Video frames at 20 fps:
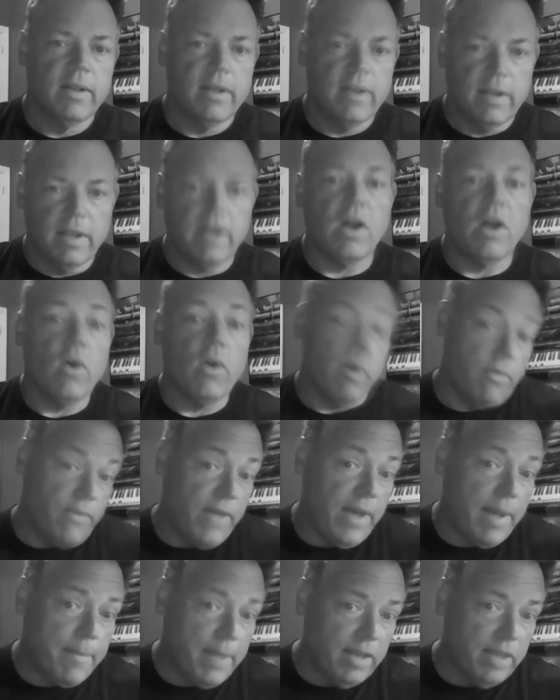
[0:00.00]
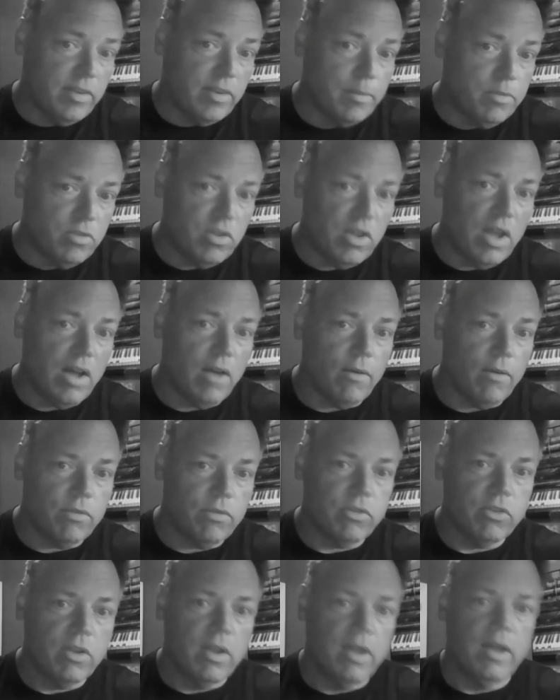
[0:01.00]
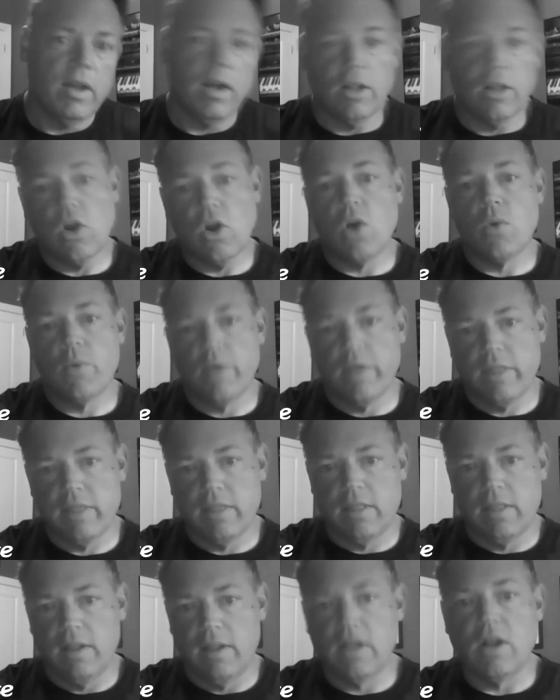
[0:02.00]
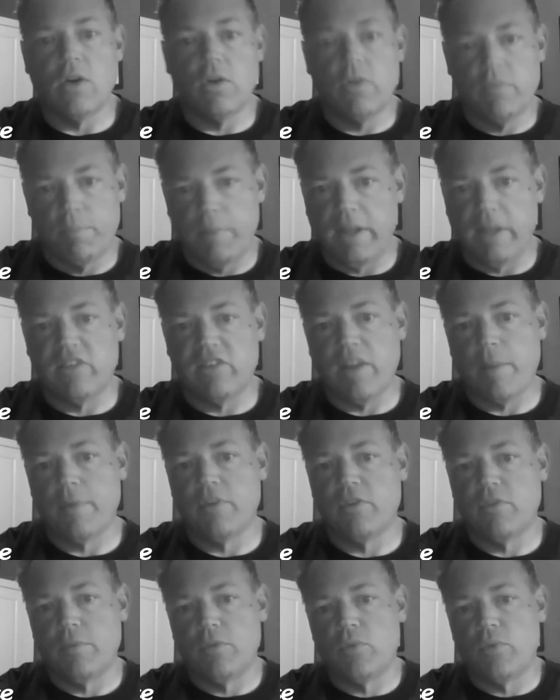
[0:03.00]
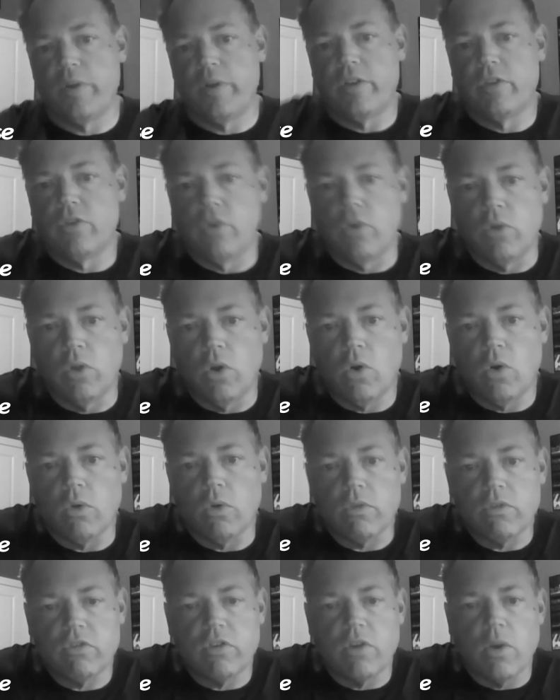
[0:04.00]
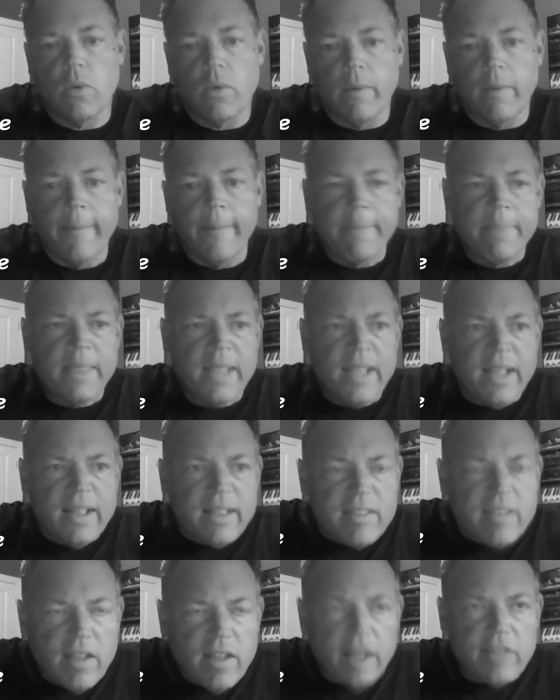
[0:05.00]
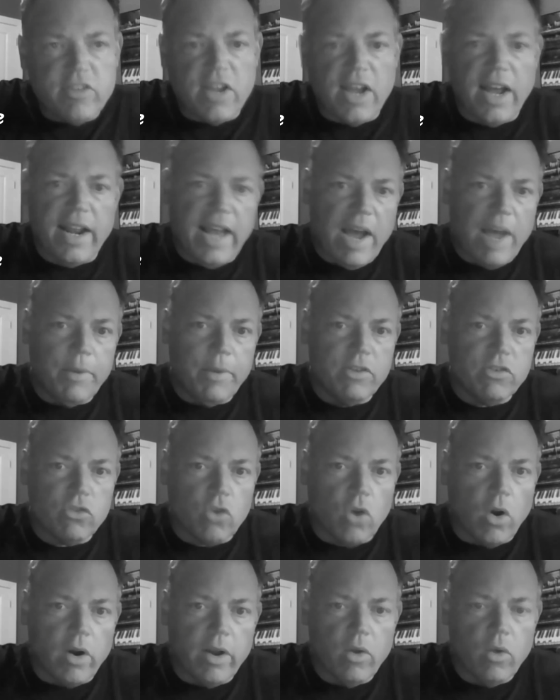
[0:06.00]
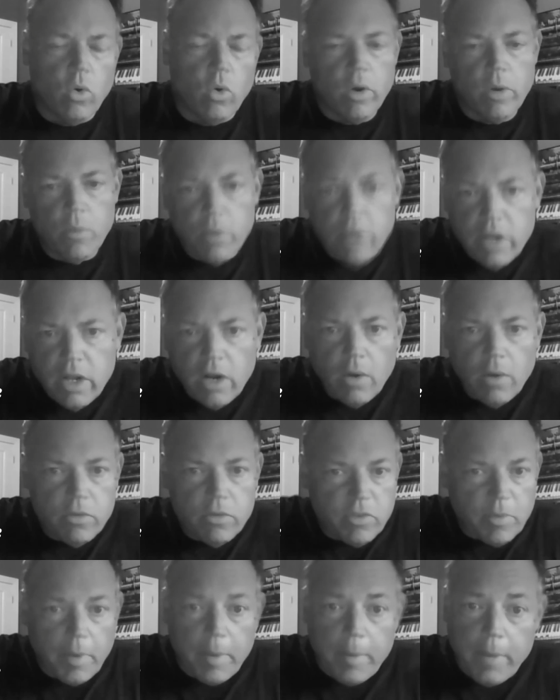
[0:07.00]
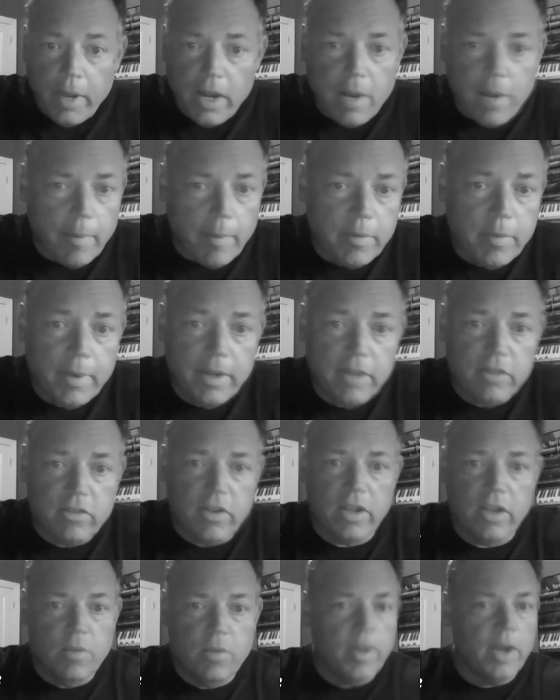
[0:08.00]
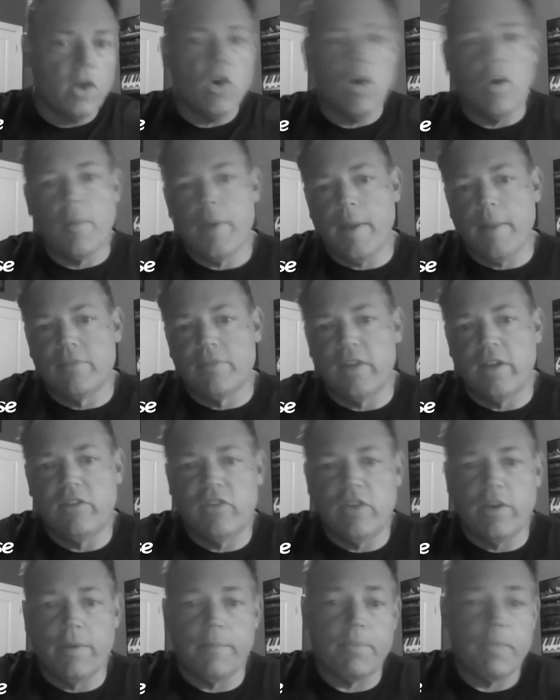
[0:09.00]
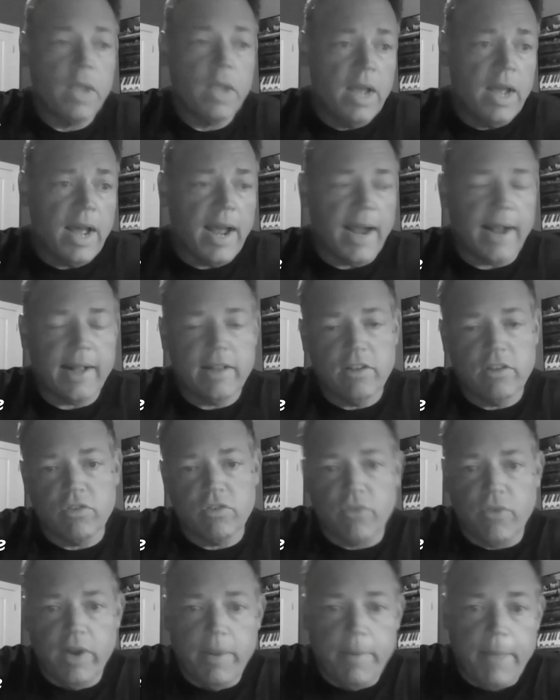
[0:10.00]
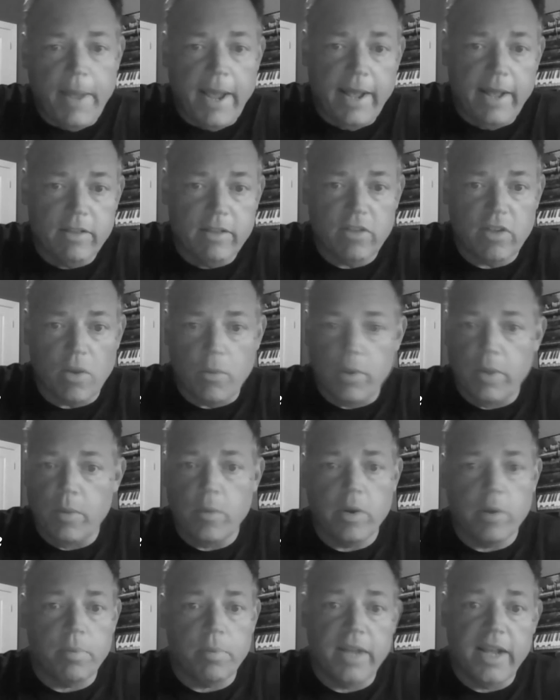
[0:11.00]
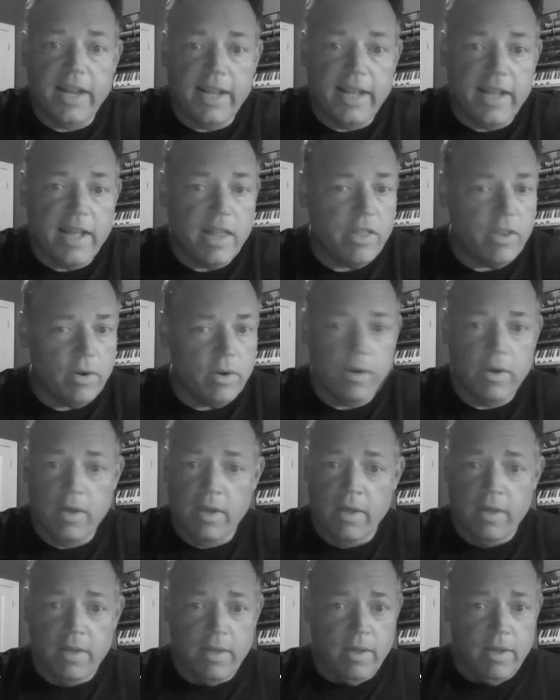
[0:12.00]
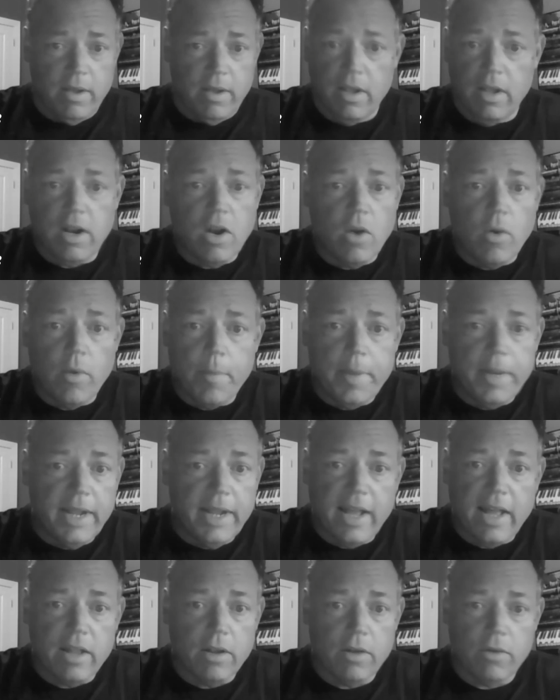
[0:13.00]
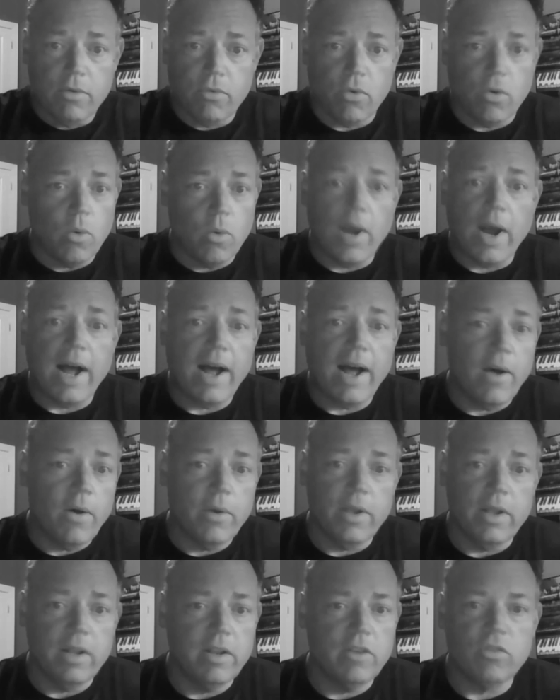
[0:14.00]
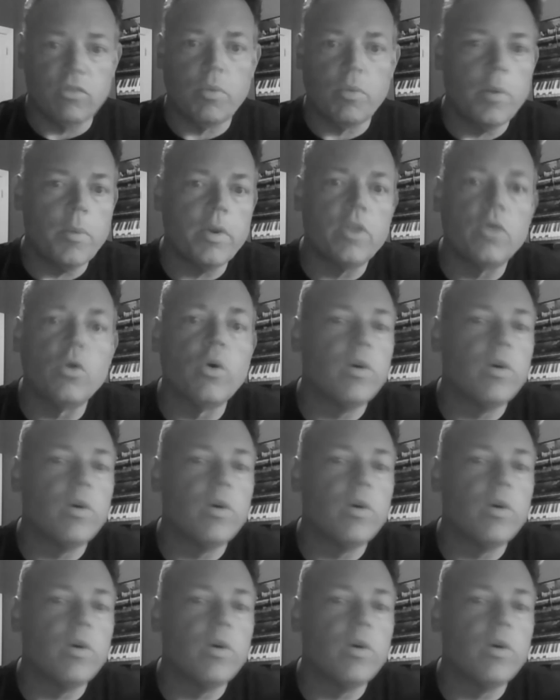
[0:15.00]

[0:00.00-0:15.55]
a fan base themselves, along with being sandwiched between 2 locals. So that's kind of how we started. Where somebody might come up to me and say, you might call me up and say, Jim, I got this 3 bands that we want to play together. We've been together for a while. We want to do